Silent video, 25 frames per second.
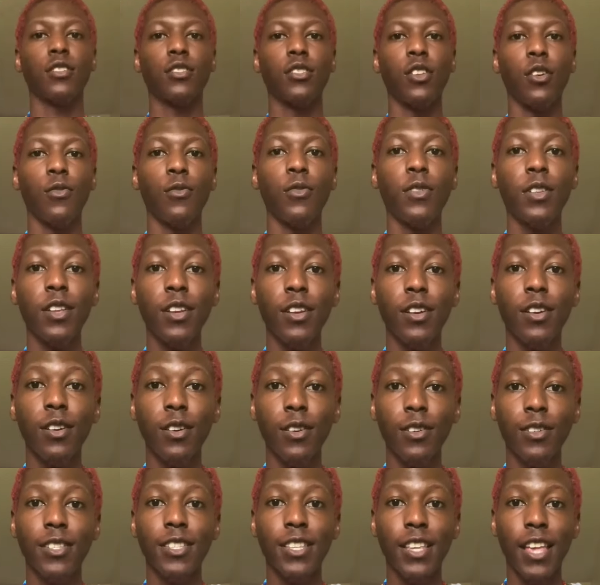So when it
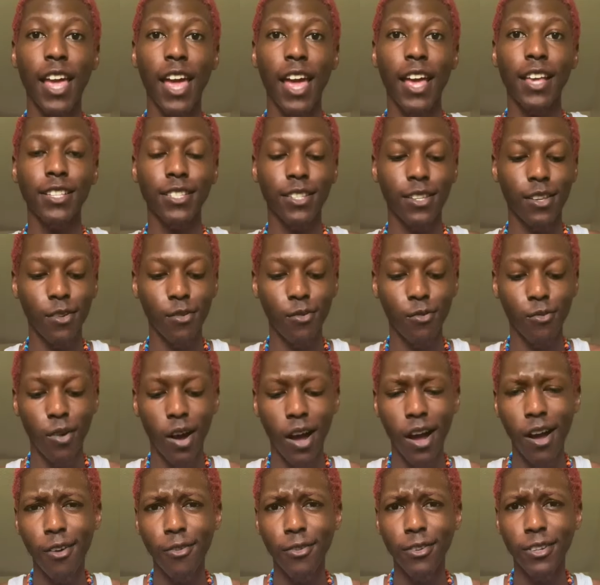comes to asking why
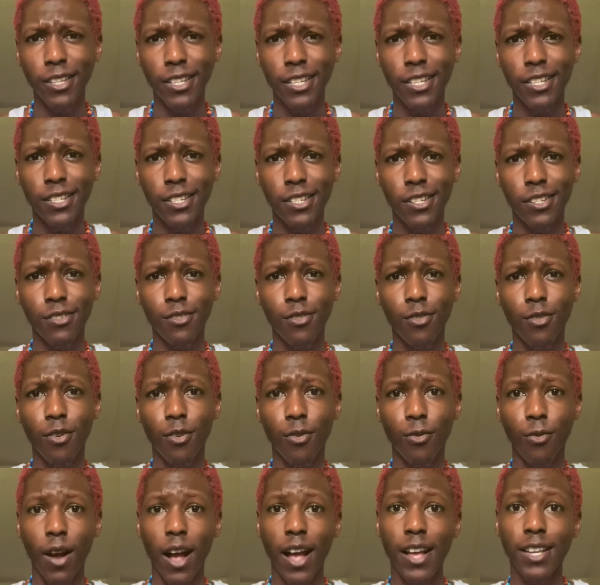religion or
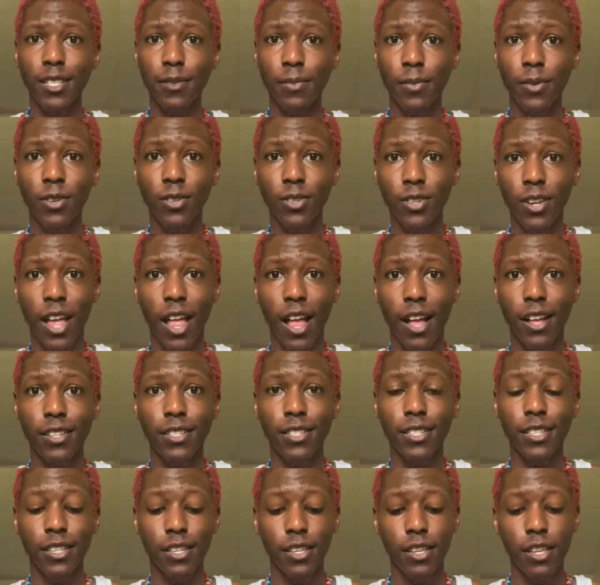why
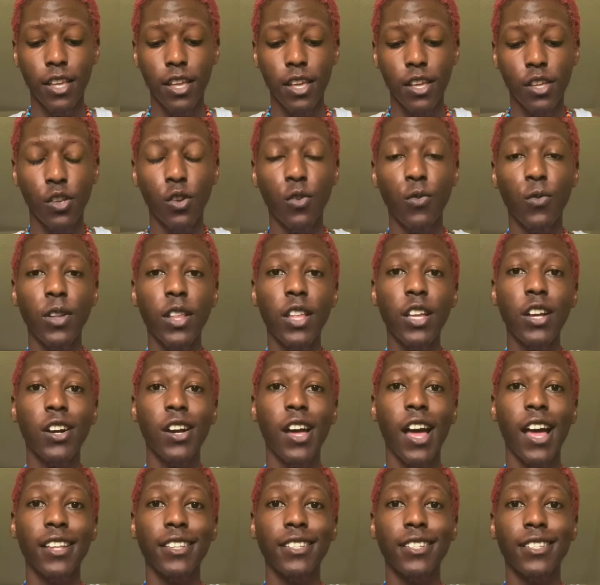spirituality, you're really gonna
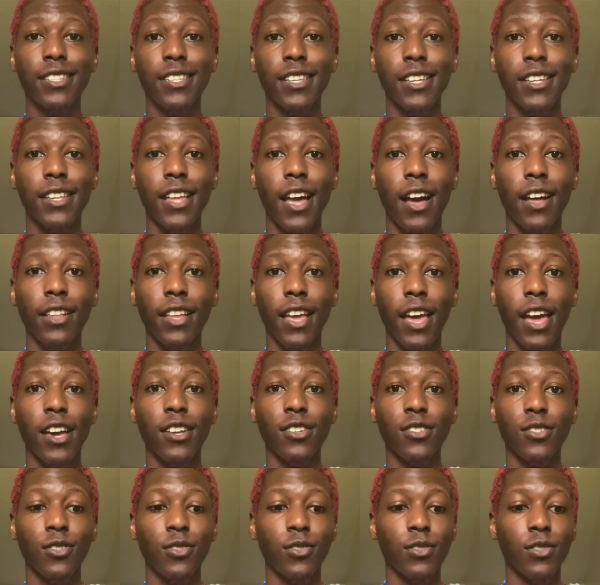have to sit down and
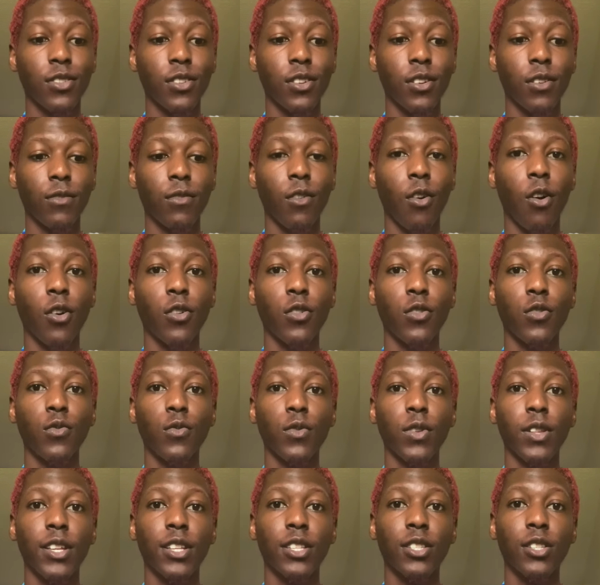ask yourself: are you
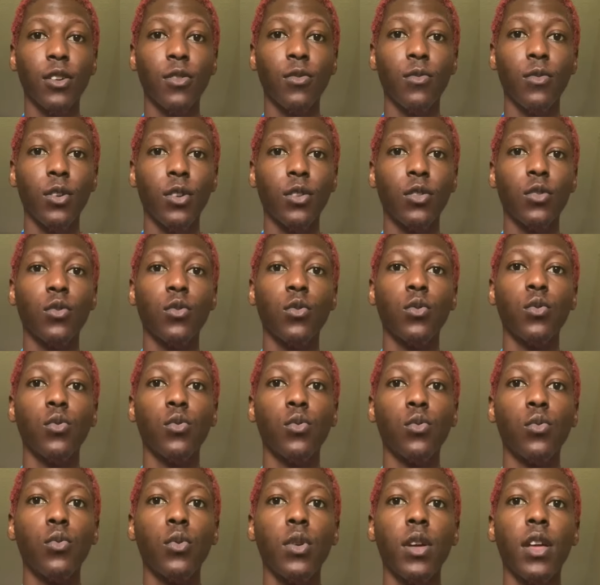really someone
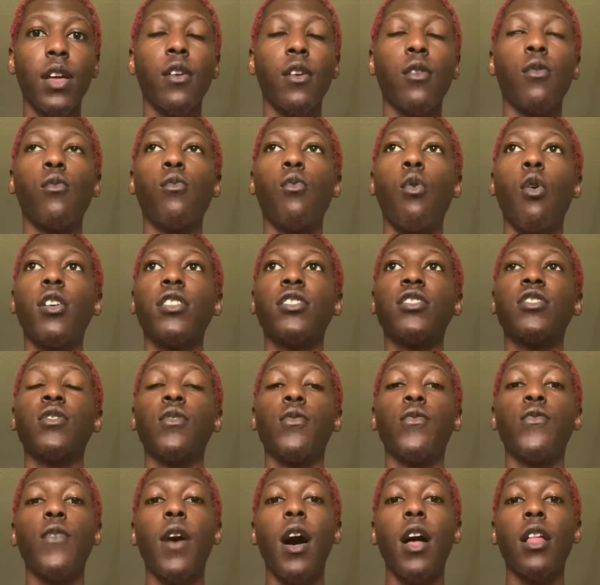who wants to
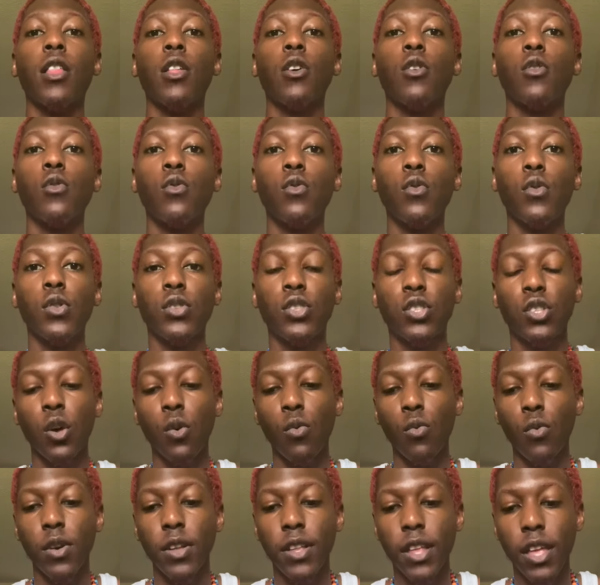follow
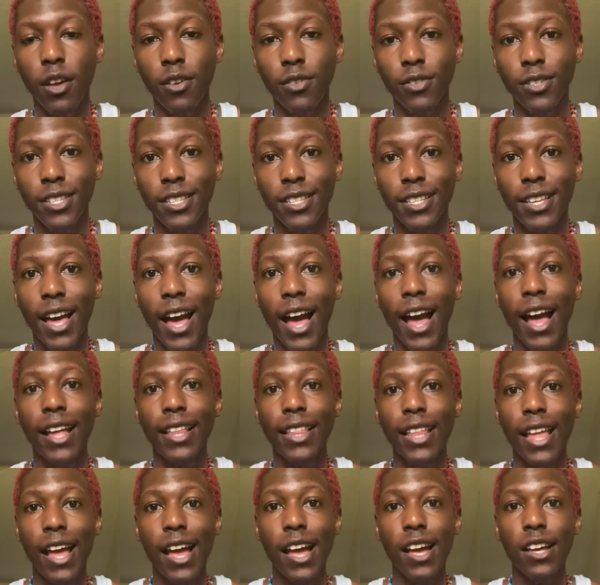someone else's
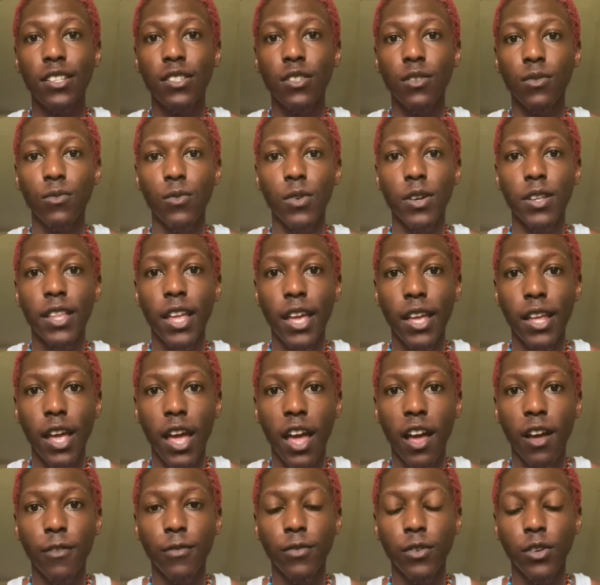guidelines of what they
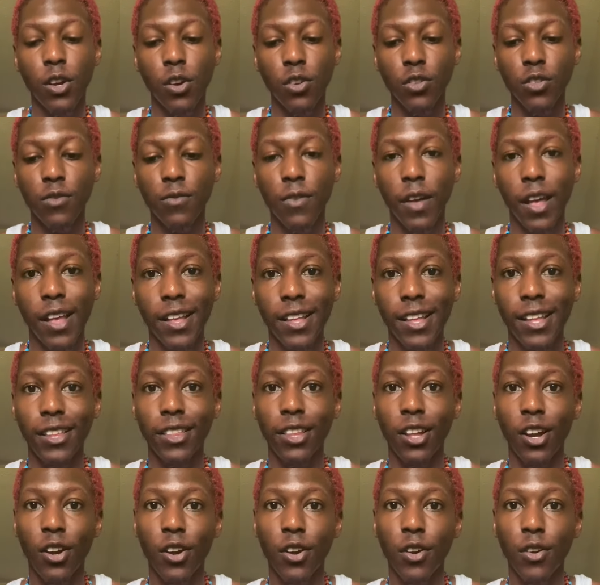have cultivated and
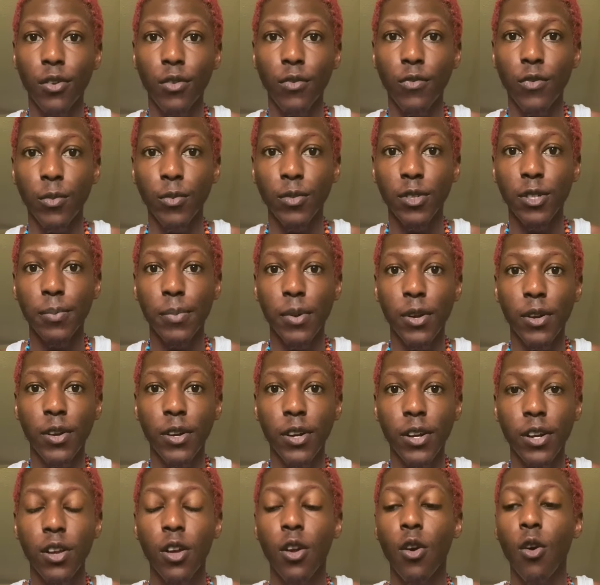learned from
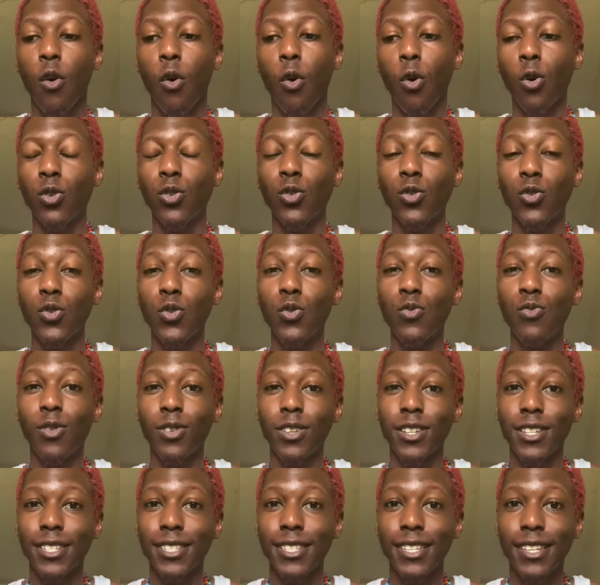spirit, or do you
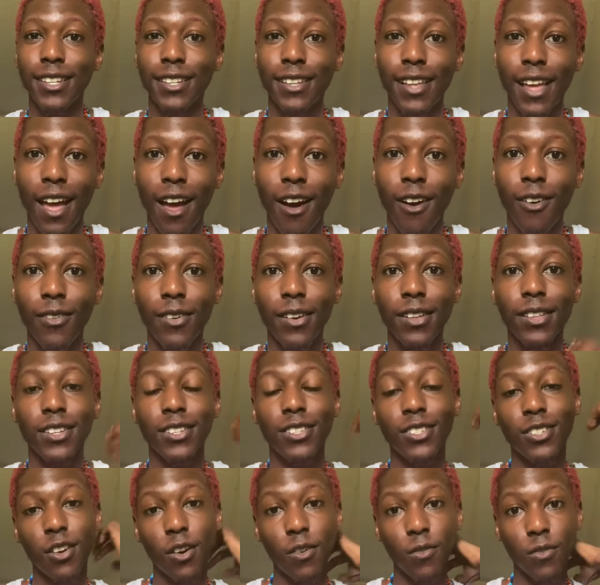want to sit down and
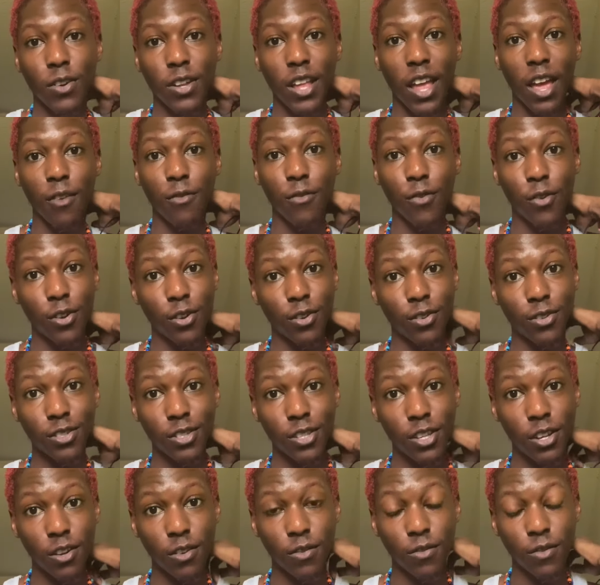discover that for
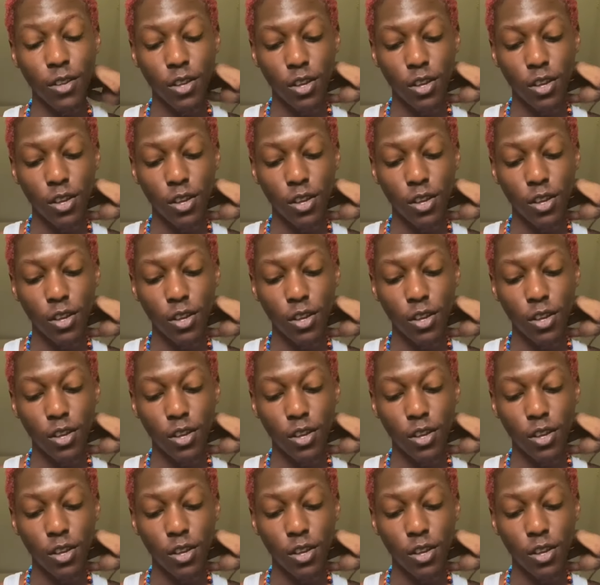yourself?